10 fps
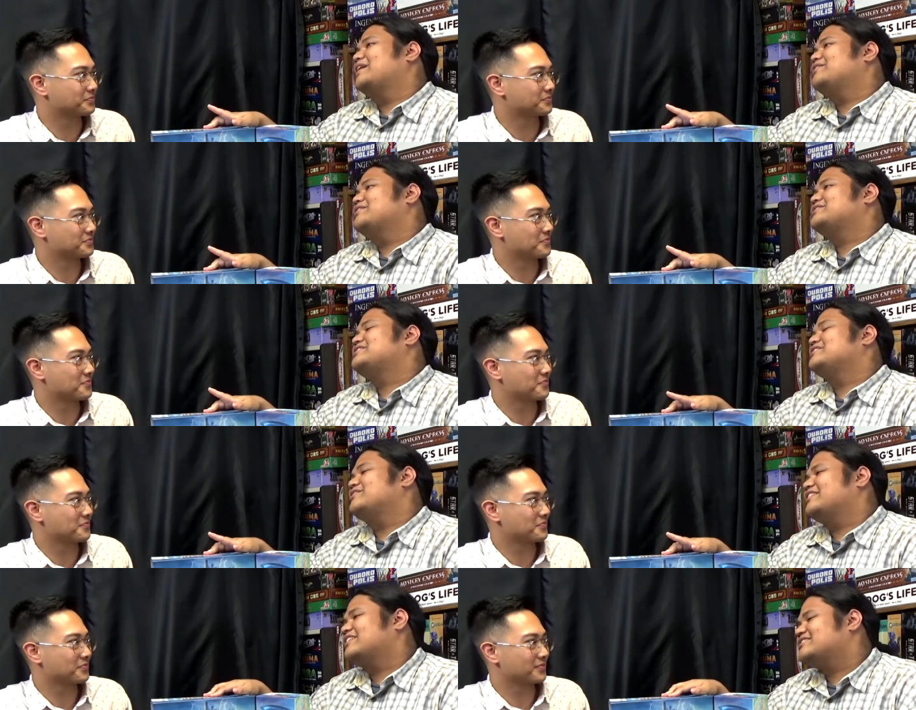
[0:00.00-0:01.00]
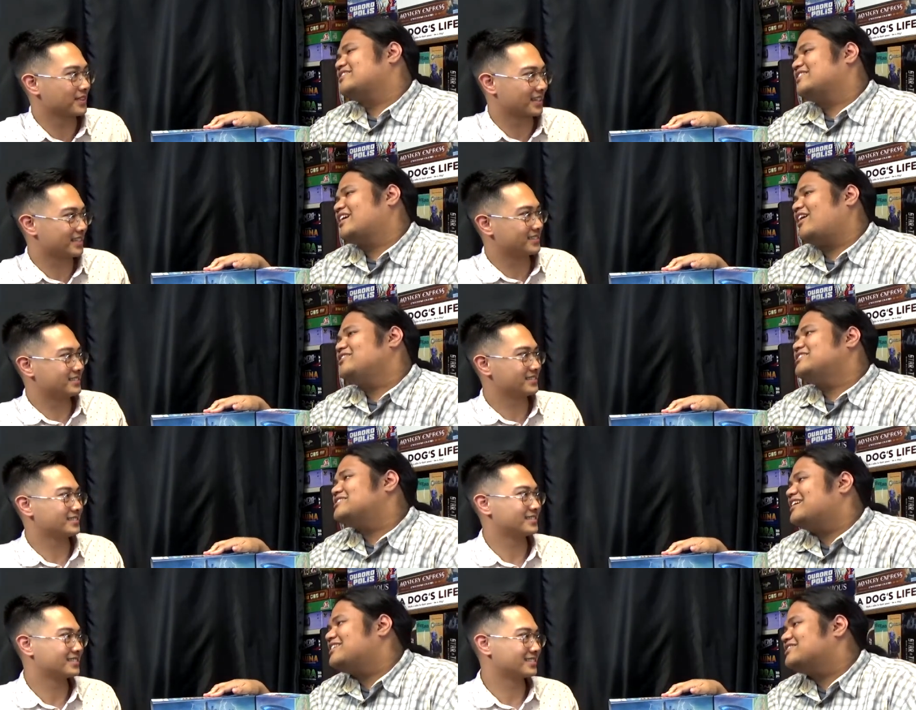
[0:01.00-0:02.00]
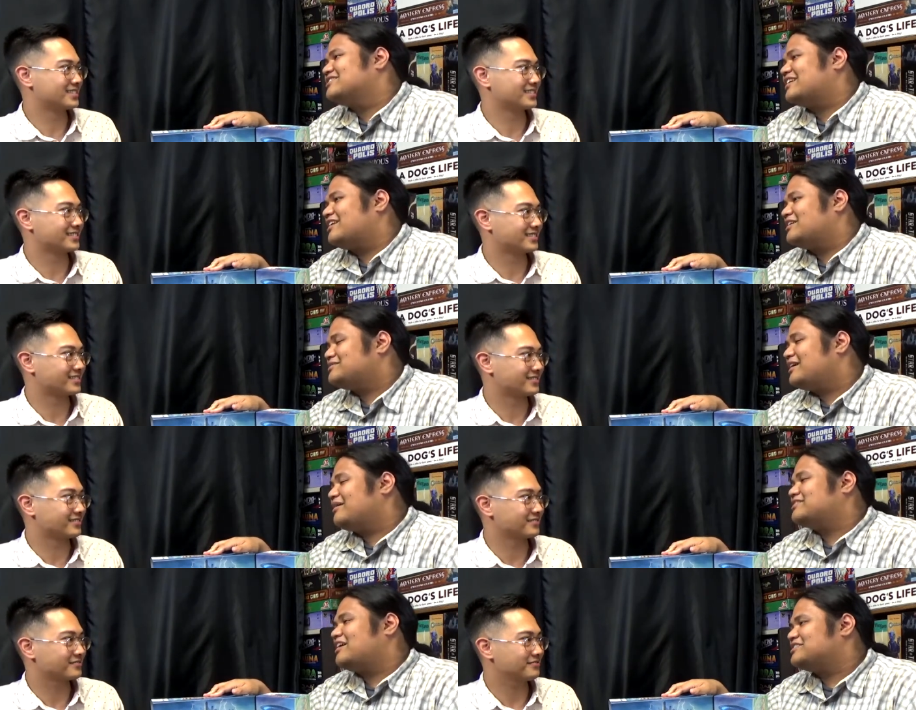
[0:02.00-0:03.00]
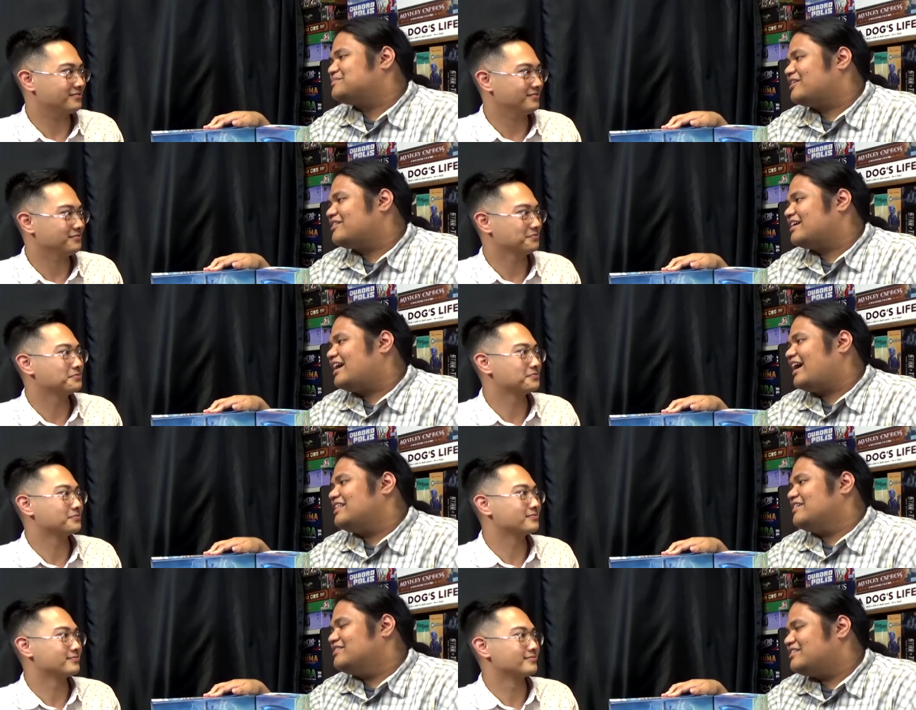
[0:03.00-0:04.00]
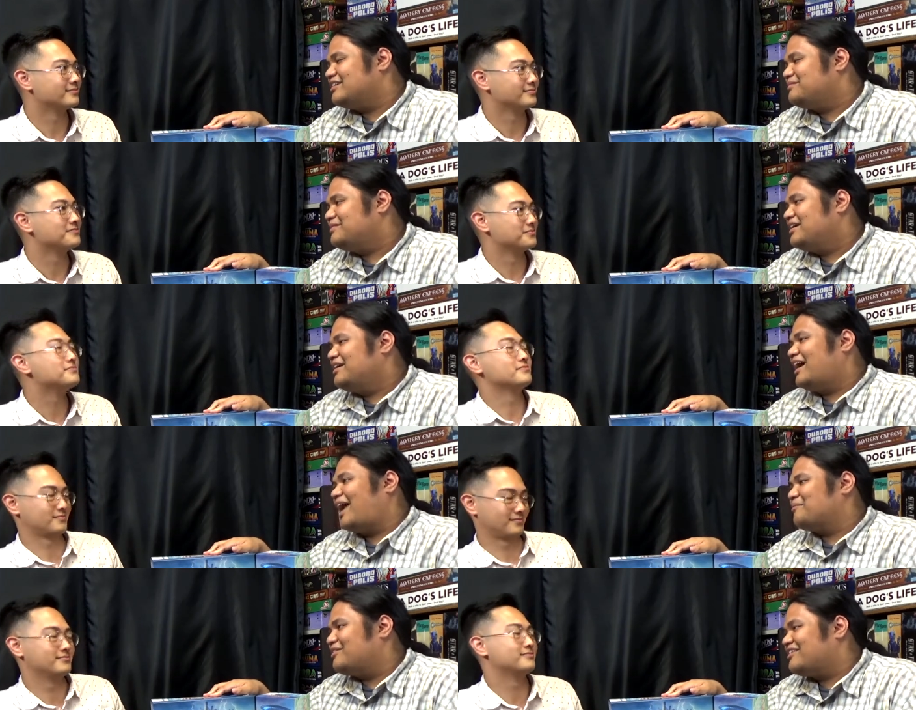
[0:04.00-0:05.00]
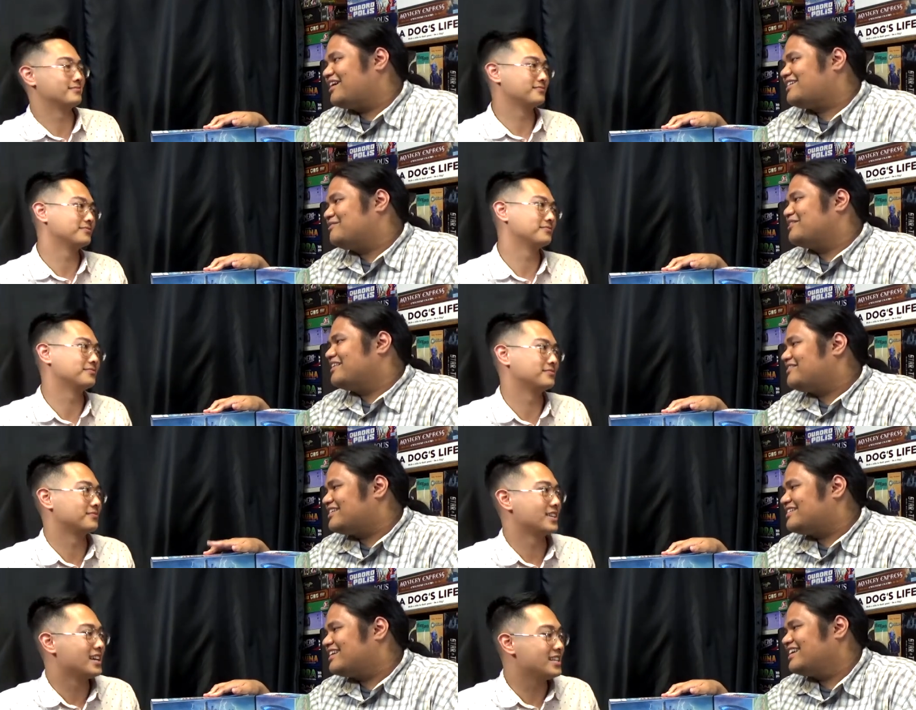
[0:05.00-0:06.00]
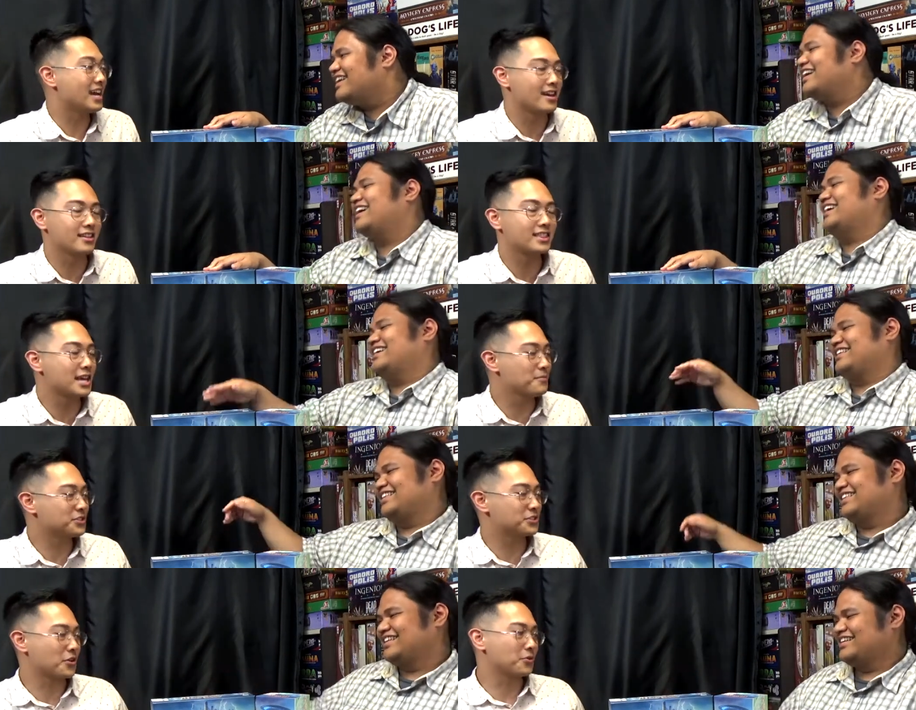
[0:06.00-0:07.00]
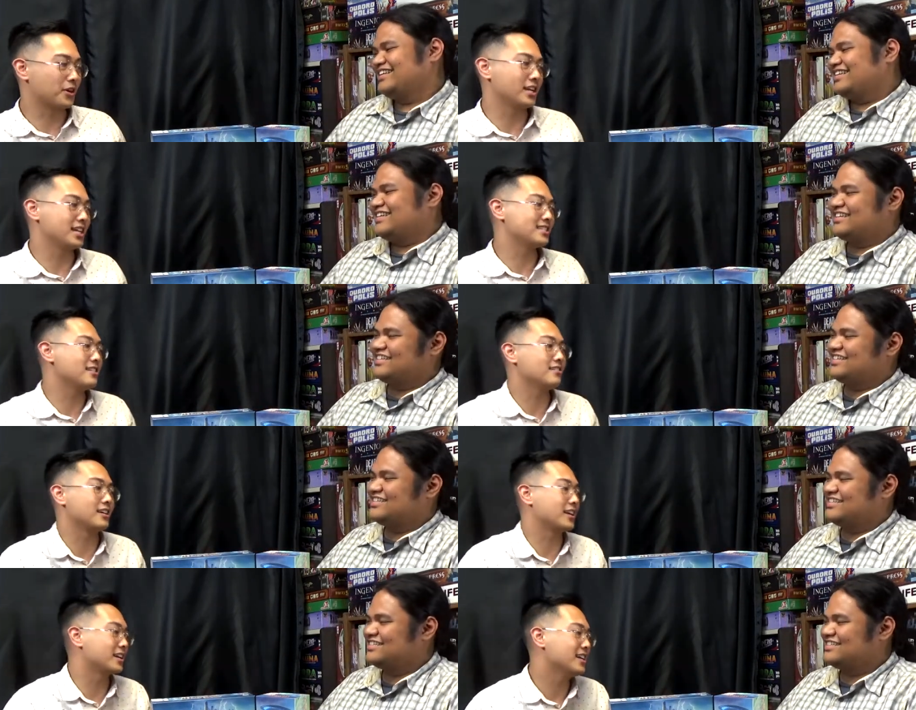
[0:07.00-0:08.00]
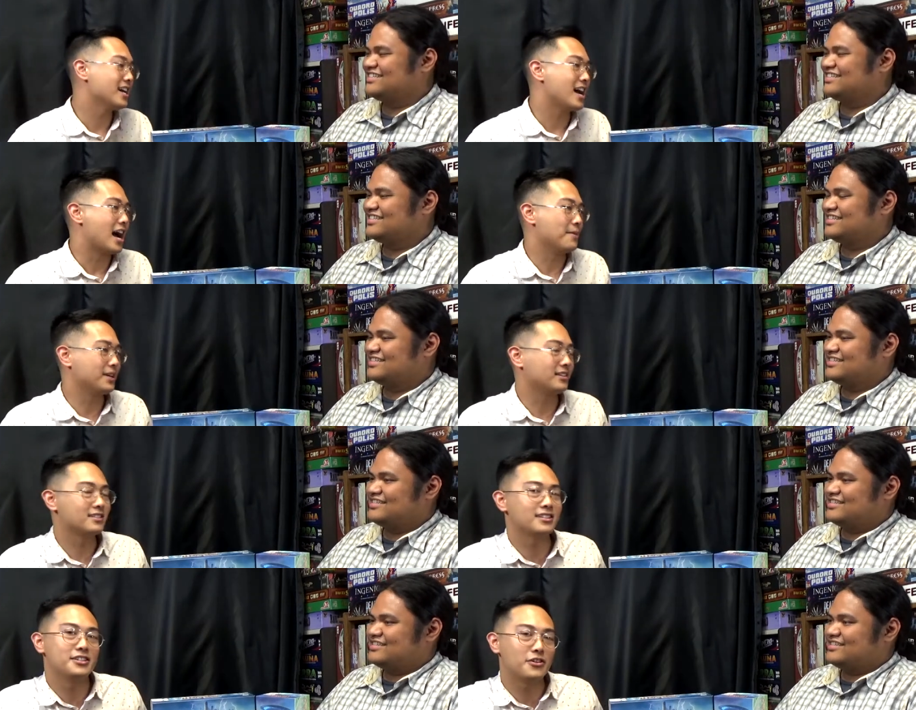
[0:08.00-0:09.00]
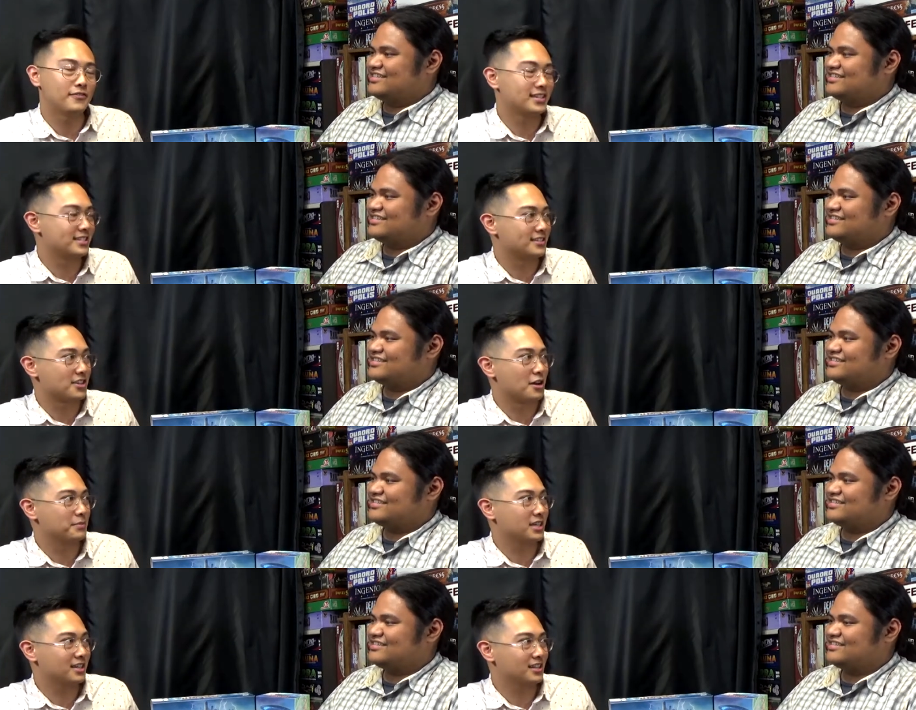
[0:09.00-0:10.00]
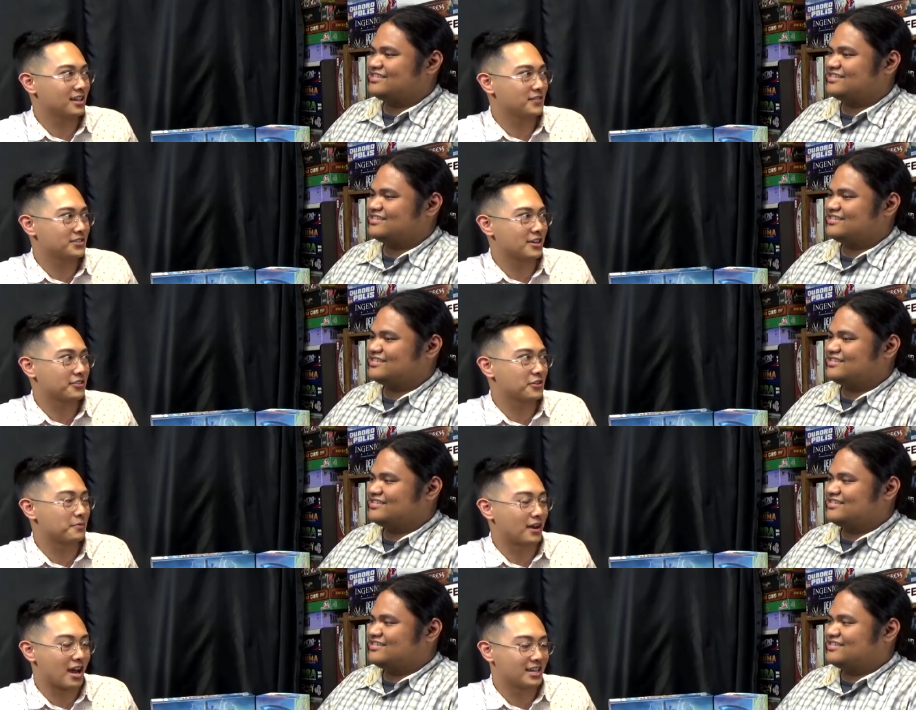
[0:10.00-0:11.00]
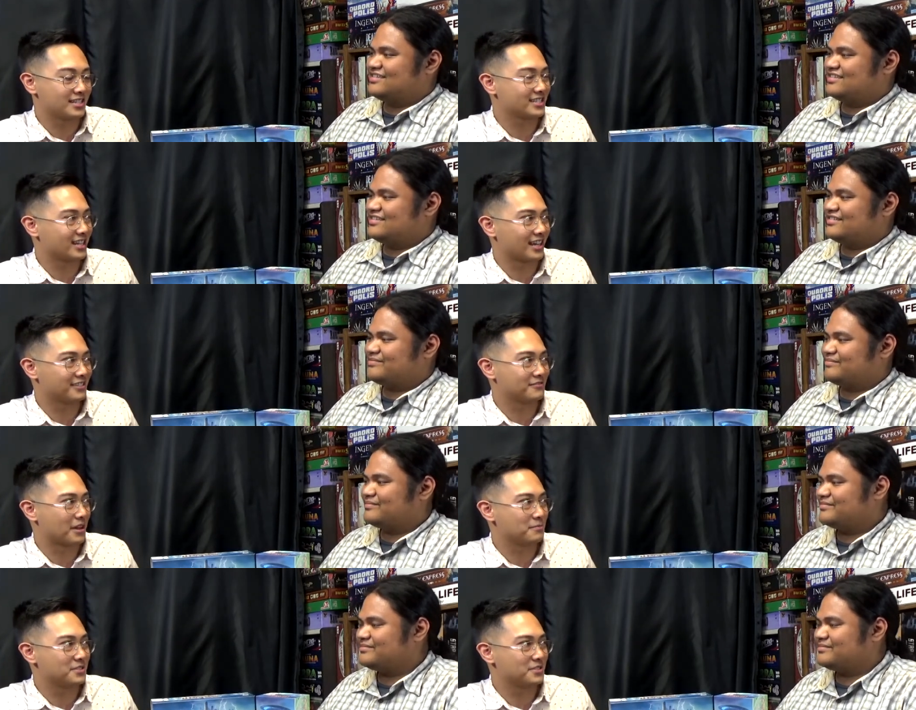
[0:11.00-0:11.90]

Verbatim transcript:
Speaker 1: when they were still doing Kickstarter. Like, oh, this is not looks like an awesome game. It has awesome art. I love the theme. I brought it out, and we loved it.
Speaker 2: Yeah, the theme is so good. It's not like. I mean, no offense to zombie lovers out there, but I just, I, I'm